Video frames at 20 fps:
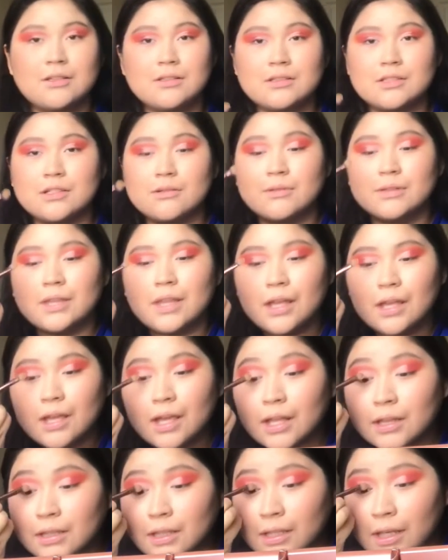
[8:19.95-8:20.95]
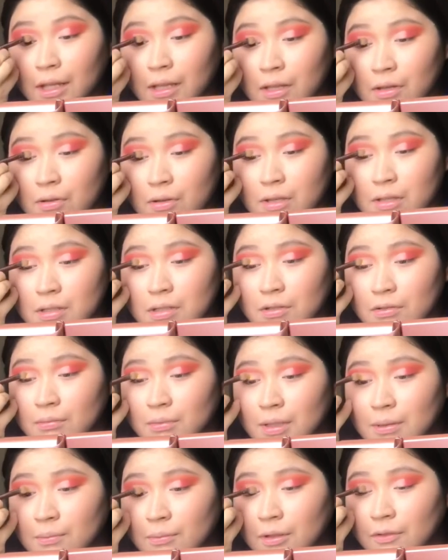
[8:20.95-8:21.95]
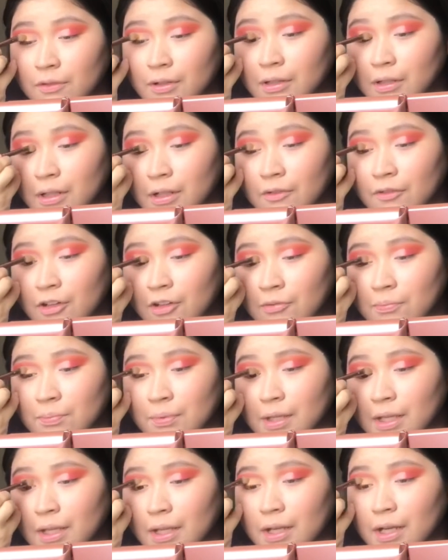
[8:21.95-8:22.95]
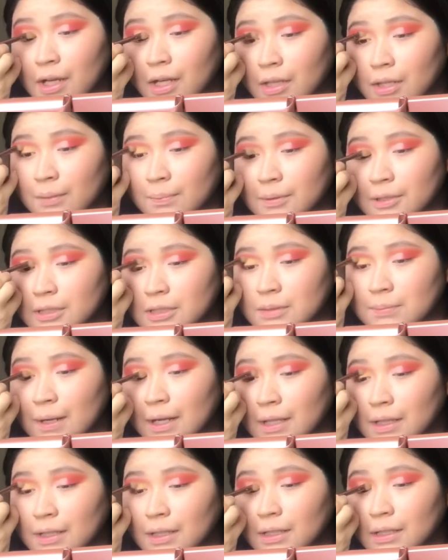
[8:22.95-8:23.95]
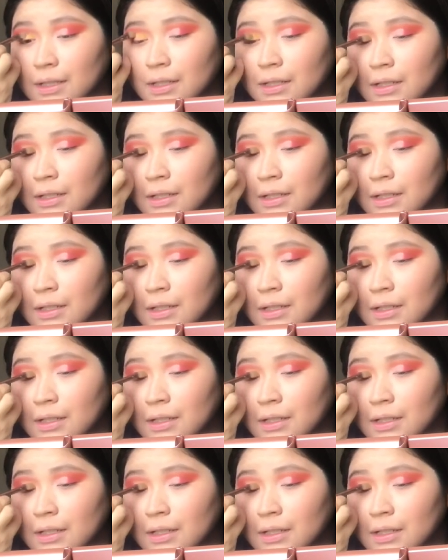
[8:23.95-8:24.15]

deal with that. And the yellow is from the Morphe 35B color burst palette.